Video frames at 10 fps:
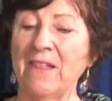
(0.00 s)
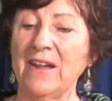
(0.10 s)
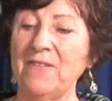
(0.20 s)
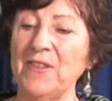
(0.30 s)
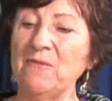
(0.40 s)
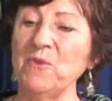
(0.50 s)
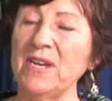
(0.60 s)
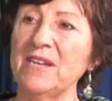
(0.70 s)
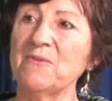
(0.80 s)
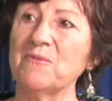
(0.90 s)
And then we
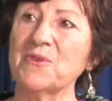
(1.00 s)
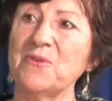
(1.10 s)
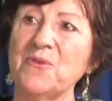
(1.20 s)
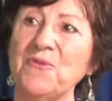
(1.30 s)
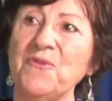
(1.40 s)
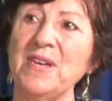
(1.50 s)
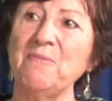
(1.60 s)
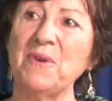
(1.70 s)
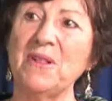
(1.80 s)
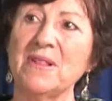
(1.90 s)
had what was called the
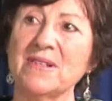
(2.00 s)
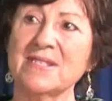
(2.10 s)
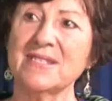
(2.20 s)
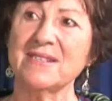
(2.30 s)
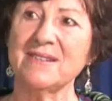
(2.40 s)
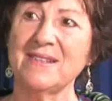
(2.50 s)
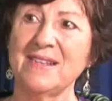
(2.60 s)
Firbolgs.